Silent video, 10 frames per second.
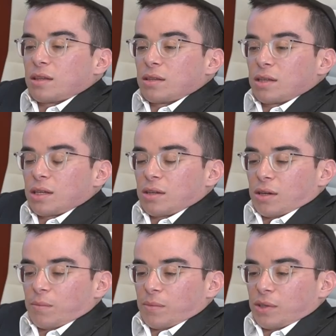did a
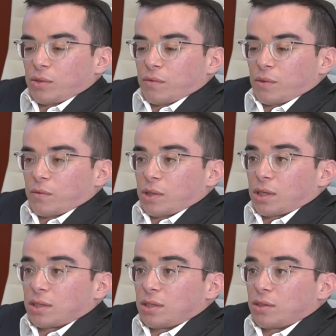interview for a
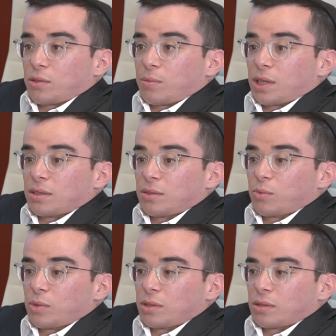Hasidic
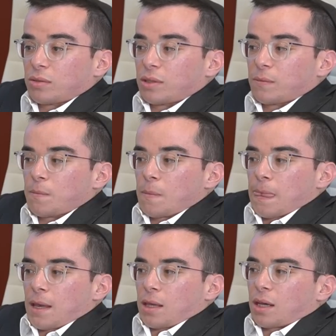magazine recently.
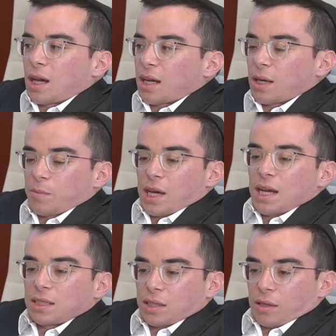The guy kept
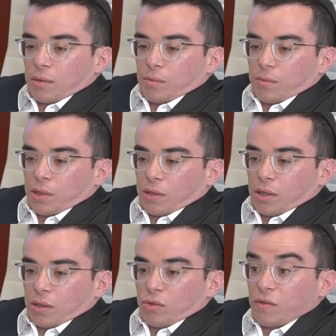asking me,
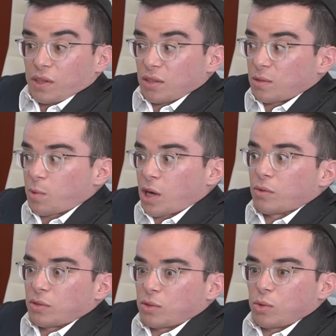you have any
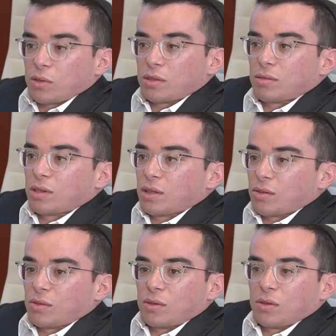inspiring stories?
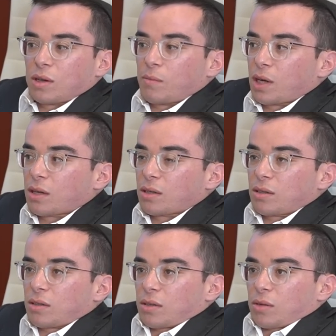I'm like,
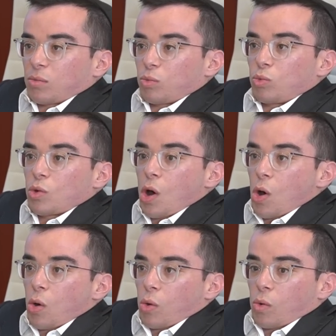
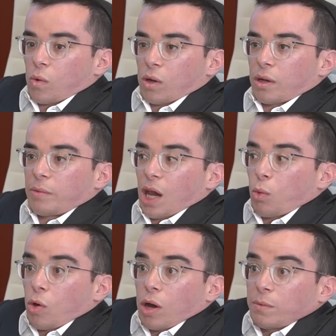no. I mean, I
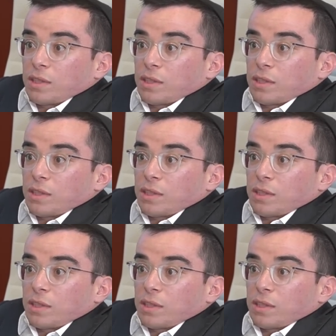woke up